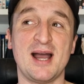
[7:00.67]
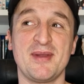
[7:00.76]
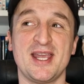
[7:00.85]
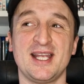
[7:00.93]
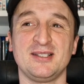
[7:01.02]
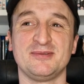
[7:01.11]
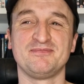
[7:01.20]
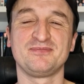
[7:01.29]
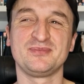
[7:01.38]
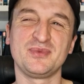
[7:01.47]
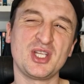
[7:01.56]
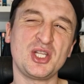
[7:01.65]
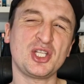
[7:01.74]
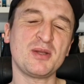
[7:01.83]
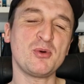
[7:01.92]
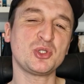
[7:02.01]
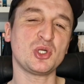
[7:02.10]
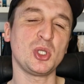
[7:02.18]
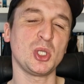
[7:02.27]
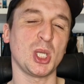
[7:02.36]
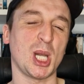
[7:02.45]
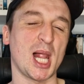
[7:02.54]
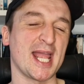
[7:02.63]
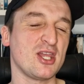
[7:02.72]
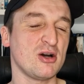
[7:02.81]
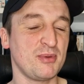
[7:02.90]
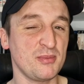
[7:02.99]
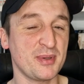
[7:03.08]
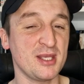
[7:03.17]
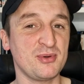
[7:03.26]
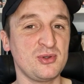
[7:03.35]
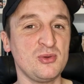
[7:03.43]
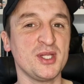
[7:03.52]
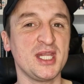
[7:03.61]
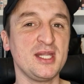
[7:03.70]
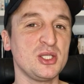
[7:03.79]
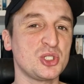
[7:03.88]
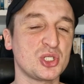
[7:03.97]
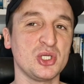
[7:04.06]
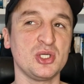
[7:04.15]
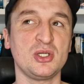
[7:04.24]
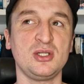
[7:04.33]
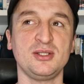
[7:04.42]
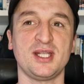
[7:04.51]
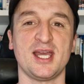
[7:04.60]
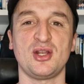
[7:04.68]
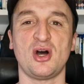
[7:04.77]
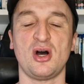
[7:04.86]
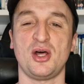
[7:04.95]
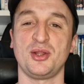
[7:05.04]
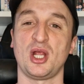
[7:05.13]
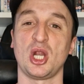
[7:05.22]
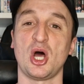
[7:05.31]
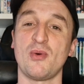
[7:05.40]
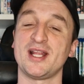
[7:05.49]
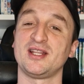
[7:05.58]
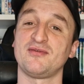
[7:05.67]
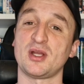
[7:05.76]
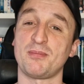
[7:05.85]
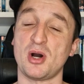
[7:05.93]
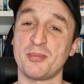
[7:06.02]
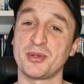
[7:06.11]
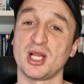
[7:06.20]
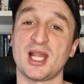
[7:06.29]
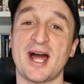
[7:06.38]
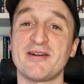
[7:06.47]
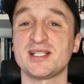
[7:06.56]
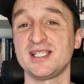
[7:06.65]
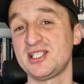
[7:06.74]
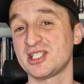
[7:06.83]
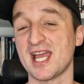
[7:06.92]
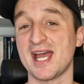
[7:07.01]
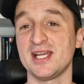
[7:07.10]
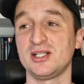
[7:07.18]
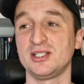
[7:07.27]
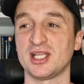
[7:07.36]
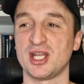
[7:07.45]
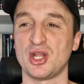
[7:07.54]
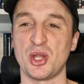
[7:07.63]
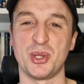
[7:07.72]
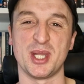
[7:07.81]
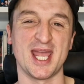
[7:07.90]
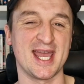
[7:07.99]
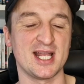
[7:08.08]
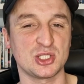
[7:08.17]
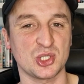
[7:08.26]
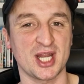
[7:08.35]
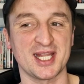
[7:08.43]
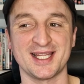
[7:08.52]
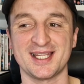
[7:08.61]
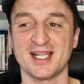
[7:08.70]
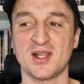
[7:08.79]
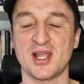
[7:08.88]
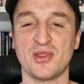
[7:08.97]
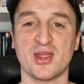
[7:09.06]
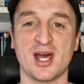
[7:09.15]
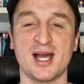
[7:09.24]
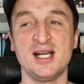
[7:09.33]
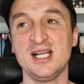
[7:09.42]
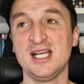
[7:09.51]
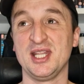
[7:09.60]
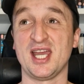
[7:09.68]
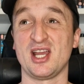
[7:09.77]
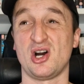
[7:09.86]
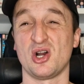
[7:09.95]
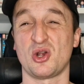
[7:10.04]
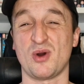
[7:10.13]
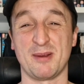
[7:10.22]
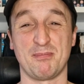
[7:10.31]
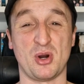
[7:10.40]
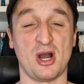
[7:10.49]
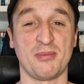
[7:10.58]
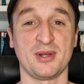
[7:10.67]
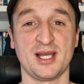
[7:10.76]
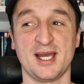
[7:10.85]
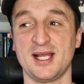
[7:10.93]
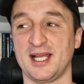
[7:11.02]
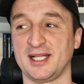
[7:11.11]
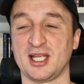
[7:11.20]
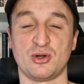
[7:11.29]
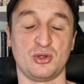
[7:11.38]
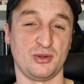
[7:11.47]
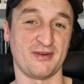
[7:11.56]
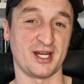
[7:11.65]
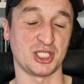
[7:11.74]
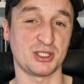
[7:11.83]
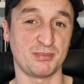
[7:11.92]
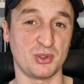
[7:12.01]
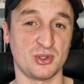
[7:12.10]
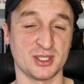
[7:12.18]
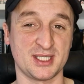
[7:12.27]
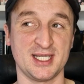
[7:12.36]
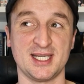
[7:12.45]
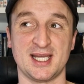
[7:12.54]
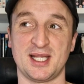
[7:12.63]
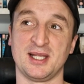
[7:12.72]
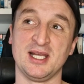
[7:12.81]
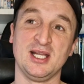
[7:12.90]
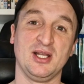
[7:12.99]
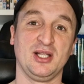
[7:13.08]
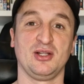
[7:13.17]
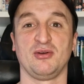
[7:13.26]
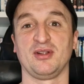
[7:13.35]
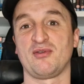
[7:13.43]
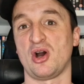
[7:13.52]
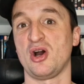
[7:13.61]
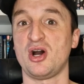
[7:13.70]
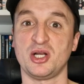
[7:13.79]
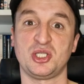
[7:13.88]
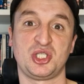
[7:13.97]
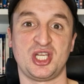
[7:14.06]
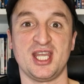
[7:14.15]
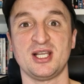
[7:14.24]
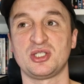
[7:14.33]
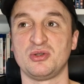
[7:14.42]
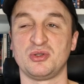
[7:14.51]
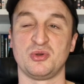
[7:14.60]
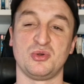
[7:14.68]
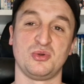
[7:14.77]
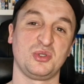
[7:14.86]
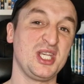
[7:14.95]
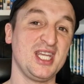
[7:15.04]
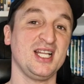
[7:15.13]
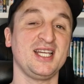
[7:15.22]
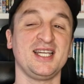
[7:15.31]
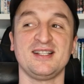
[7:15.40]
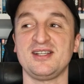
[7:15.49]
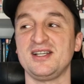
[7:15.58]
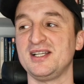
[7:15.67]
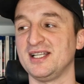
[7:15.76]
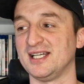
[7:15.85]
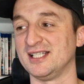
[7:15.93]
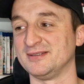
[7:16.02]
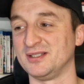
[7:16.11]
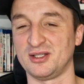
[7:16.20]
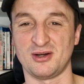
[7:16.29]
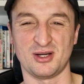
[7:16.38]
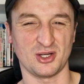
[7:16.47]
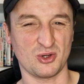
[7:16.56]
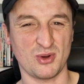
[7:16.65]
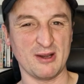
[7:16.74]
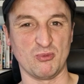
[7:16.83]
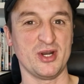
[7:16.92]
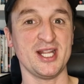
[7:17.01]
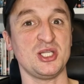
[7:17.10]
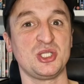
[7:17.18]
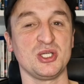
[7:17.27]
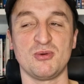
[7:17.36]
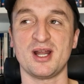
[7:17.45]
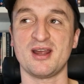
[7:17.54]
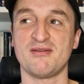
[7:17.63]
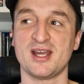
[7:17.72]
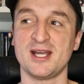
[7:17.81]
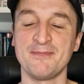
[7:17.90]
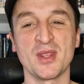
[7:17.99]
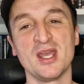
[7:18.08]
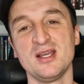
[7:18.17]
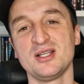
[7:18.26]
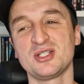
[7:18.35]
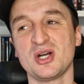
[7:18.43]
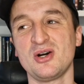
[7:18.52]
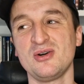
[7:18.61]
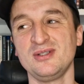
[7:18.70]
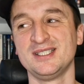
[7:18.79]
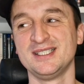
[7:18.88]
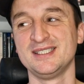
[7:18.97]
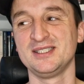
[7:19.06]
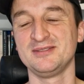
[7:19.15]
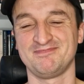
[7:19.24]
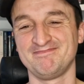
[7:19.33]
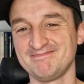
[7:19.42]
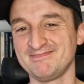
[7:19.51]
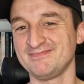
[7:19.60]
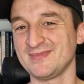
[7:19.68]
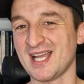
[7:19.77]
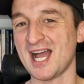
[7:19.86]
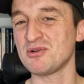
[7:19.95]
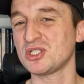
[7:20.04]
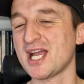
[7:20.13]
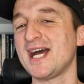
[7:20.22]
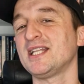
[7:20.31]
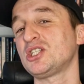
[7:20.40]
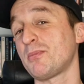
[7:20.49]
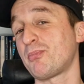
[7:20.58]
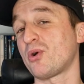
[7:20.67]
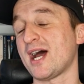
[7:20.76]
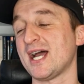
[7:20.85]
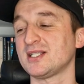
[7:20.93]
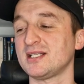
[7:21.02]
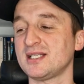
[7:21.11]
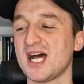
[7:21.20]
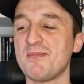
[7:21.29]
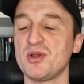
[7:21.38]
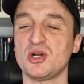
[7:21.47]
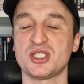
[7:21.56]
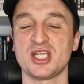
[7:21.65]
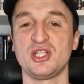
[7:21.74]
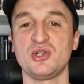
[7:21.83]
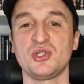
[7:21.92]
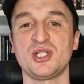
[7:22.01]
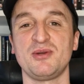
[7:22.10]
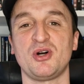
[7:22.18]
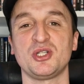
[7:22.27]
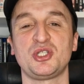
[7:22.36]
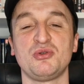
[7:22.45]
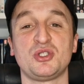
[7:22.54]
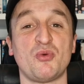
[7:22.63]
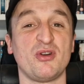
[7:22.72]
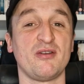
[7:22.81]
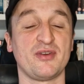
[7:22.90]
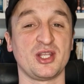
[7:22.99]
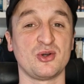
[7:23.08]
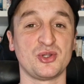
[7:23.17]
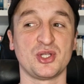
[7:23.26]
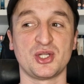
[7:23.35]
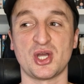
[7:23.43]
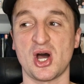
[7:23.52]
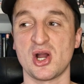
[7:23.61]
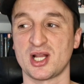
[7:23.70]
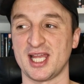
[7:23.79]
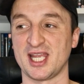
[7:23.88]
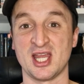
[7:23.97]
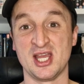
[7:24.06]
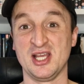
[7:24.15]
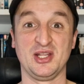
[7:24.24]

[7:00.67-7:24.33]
I mean, they're not the most likable people within the school. They're not on the low end of the popularity scale. They're not nerds or anything like that. They are quite popular. Like, they're all very sporty and, you know, they've got hot chicks who do cheerleading and, you know, quite rich or whatever. So I was kind of surprised at that, because it usually wants you to root for the underdog, like